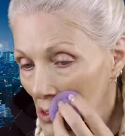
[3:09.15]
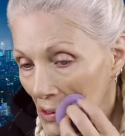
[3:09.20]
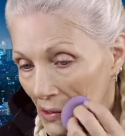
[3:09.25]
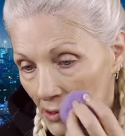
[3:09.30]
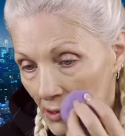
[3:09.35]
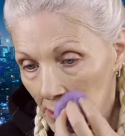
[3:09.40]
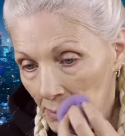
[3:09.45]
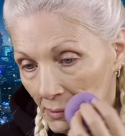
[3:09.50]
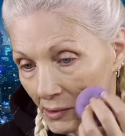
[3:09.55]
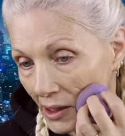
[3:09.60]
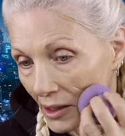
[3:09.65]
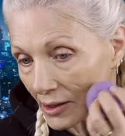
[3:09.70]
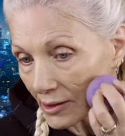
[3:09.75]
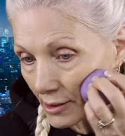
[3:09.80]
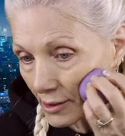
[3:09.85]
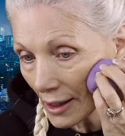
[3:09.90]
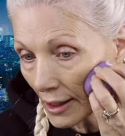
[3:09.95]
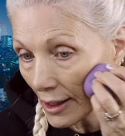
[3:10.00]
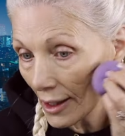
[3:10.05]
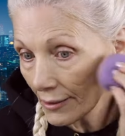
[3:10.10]
Just
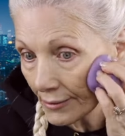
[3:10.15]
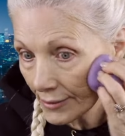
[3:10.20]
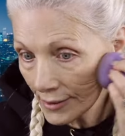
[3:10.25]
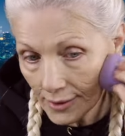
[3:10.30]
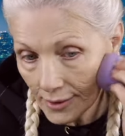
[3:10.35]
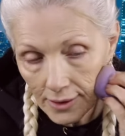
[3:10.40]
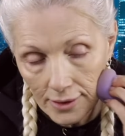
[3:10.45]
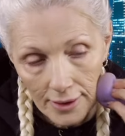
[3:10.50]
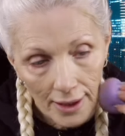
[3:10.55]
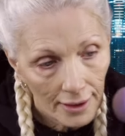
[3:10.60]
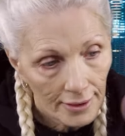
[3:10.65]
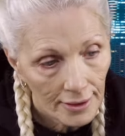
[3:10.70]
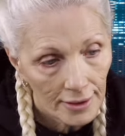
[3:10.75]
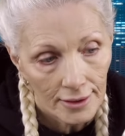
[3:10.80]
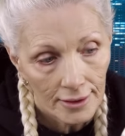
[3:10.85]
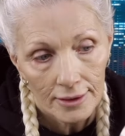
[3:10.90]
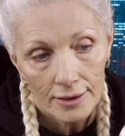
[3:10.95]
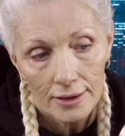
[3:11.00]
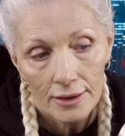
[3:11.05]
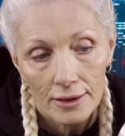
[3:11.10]
because I haven't had
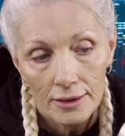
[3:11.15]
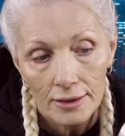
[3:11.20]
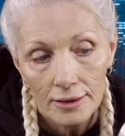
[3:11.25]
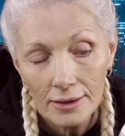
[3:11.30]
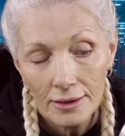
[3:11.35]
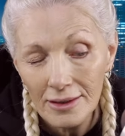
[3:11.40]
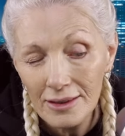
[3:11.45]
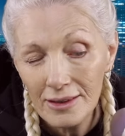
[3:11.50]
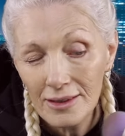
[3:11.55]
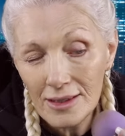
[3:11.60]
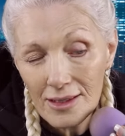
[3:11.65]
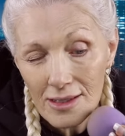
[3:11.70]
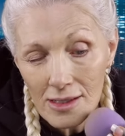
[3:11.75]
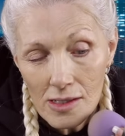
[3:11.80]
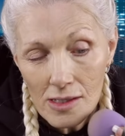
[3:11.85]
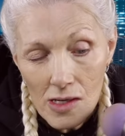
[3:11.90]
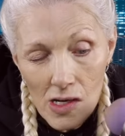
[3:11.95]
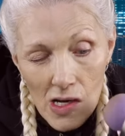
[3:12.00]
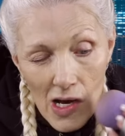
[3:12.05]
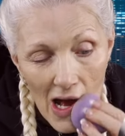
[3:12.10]
anything
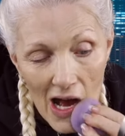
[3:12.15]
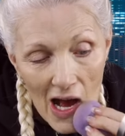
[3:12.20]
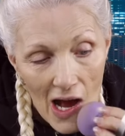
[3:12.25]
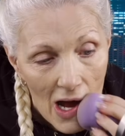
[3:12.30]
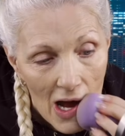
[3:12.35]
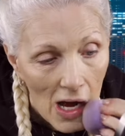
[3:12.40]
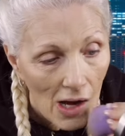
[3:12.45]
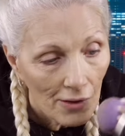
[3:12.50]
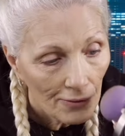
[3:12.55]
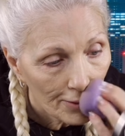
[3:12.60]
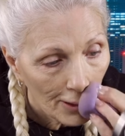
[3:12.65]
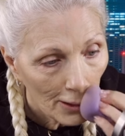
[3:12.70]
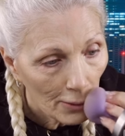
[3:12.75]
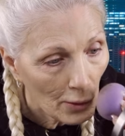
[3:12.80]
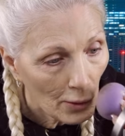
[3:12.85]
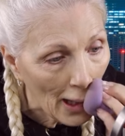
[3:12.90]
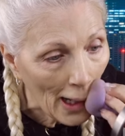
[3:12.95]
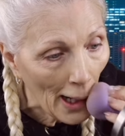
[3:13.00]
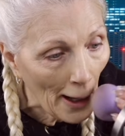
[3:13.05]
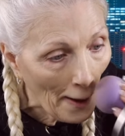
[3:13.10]
for a
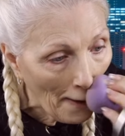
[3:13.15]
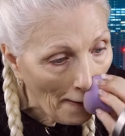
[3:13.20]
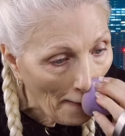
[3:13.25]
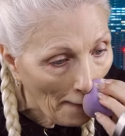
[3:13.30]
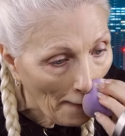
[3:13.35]
while.